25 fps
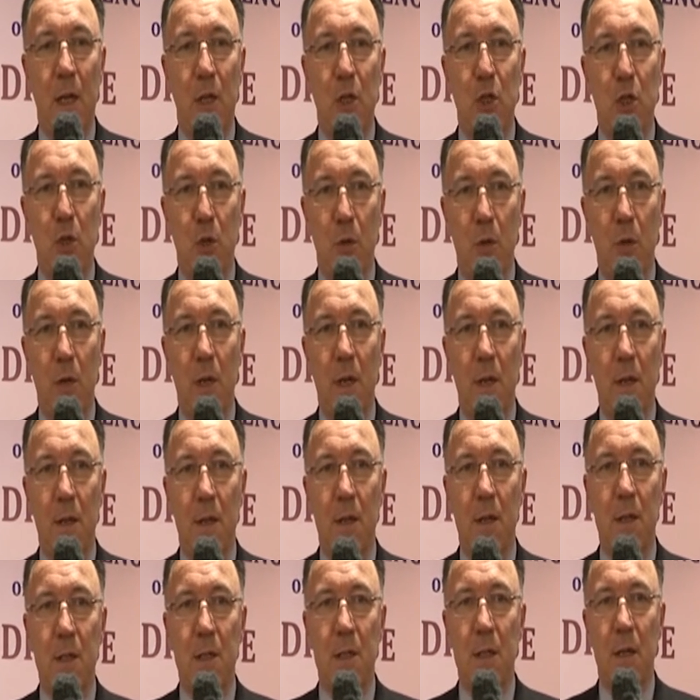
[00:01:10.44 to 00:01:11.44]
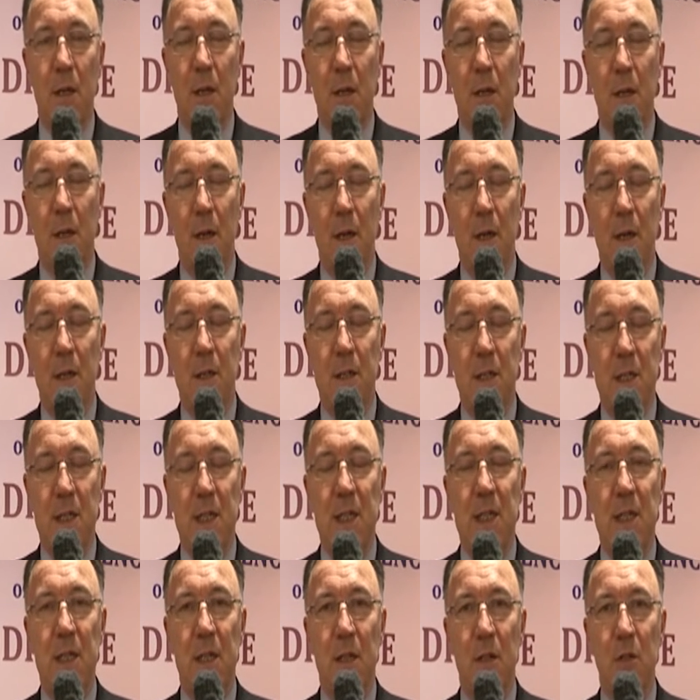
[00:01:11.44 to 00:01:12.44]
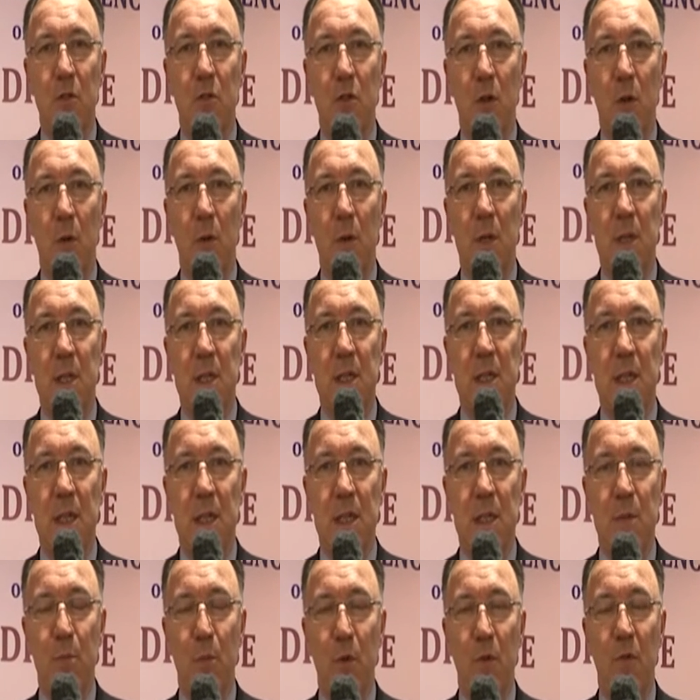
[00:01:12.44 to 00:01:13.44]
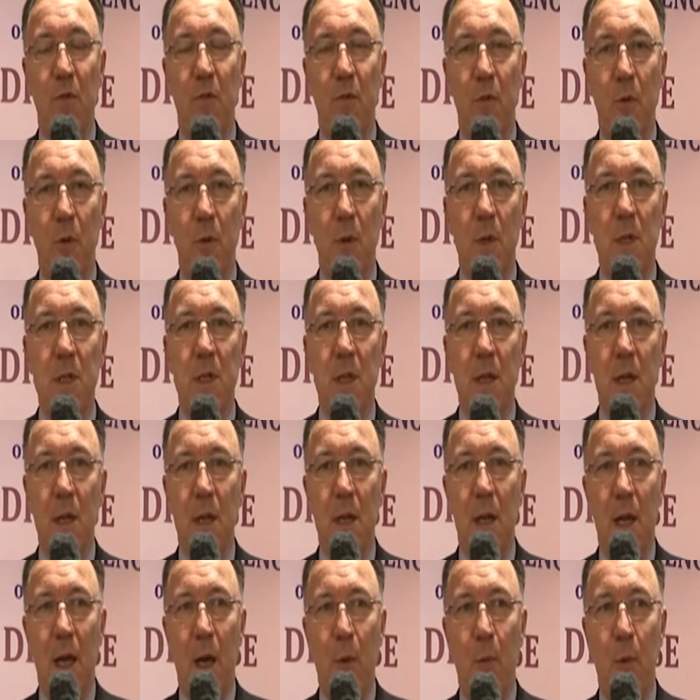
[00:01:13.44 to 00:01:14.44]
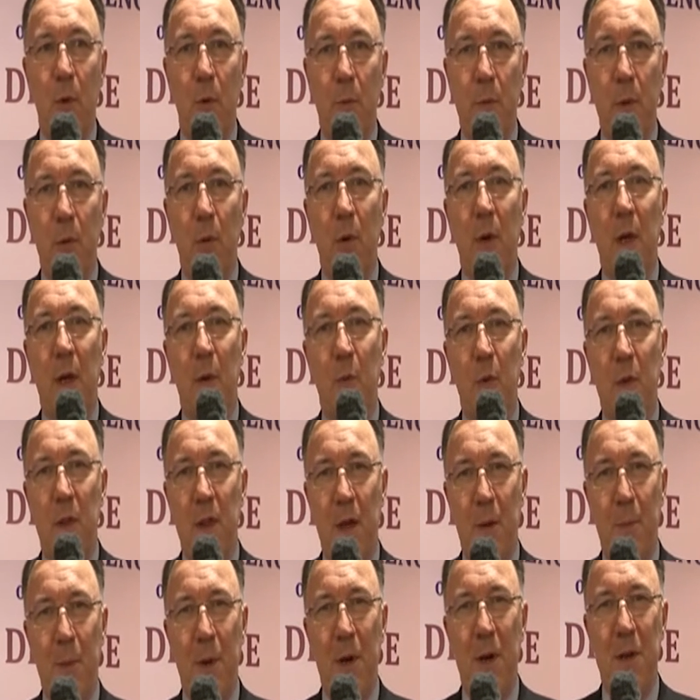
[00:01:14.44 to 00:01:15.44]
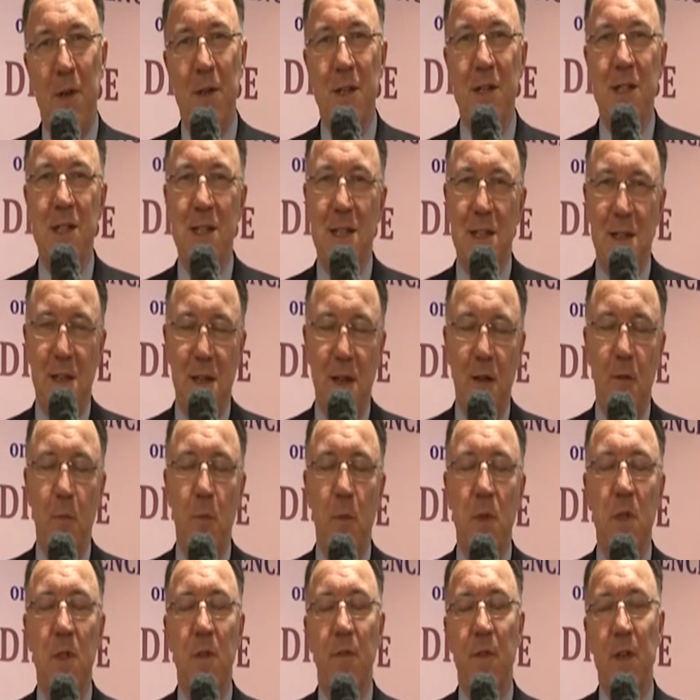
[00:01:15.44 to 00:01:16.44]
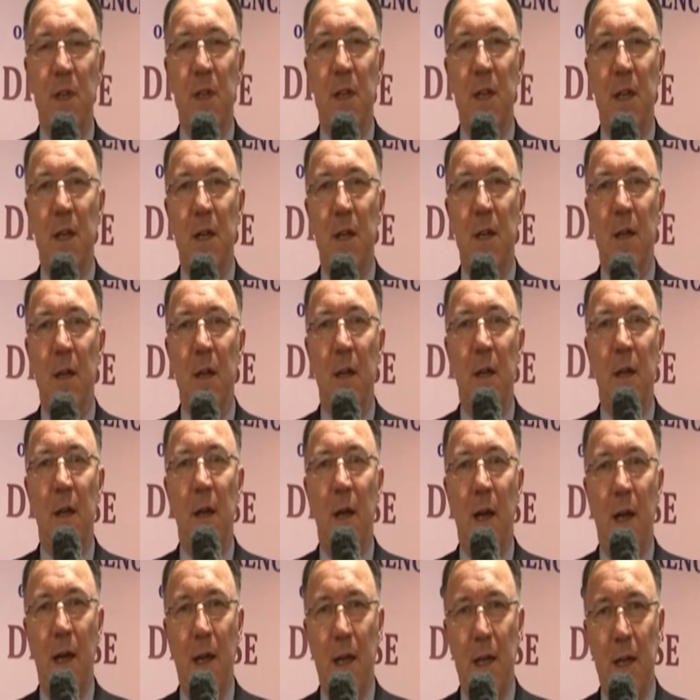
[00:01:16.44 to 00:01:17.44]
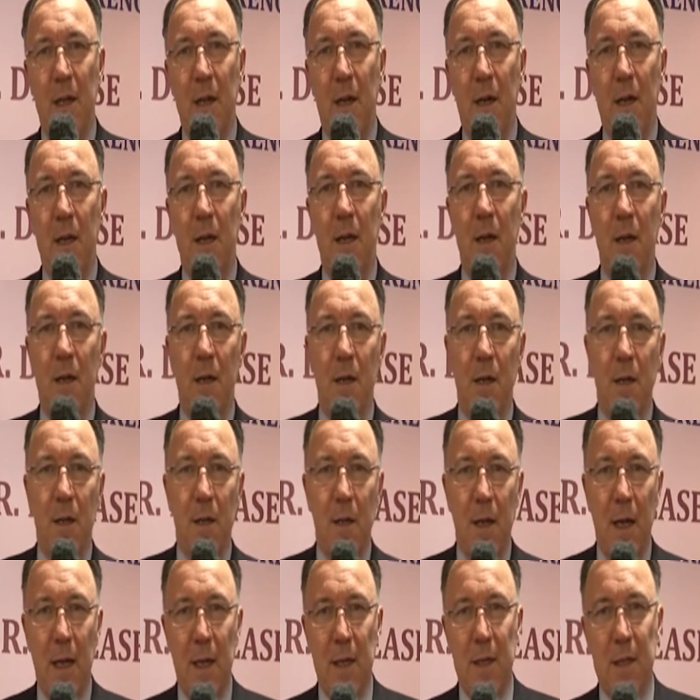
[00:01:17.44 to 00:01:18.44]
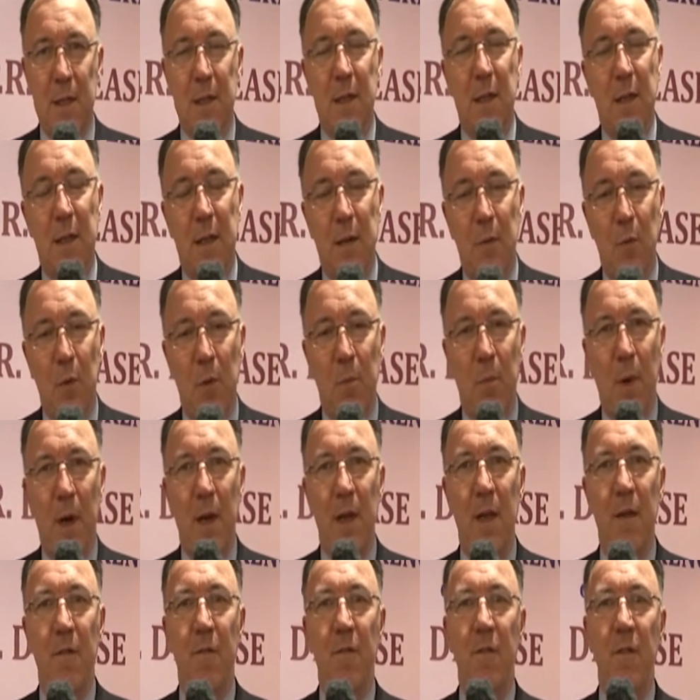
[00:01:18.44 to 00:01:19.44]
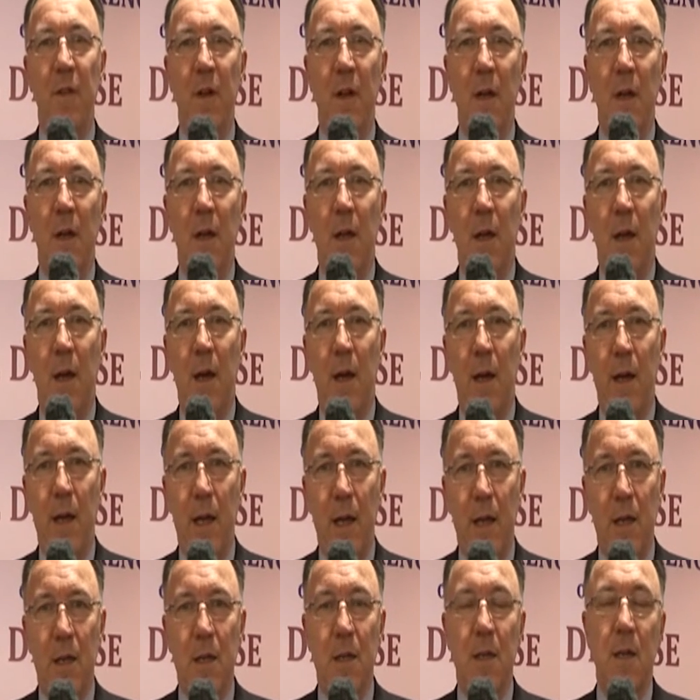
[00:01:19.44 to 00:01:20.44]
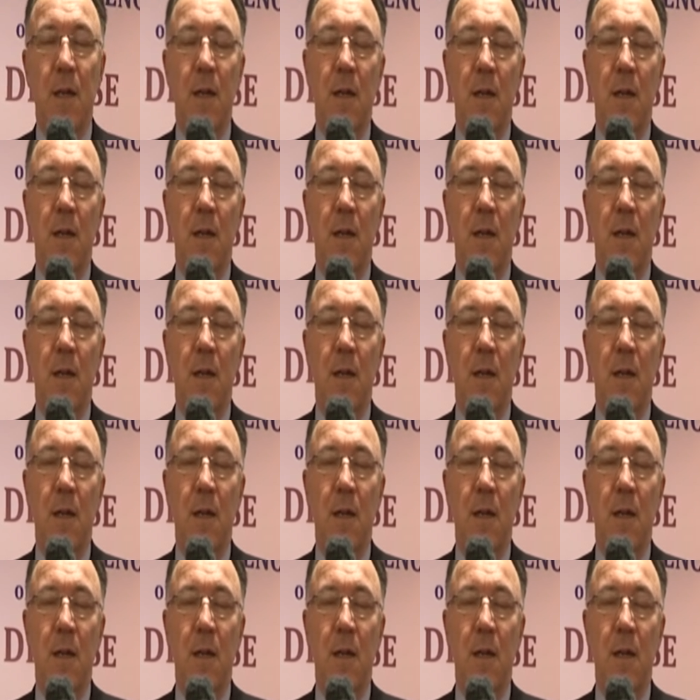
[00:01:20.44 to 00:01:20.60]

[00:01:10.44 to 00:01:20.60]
ensuring that disease control is moved forward, and we'll be working with our partners in the government of India, in ICAR and BAIF, in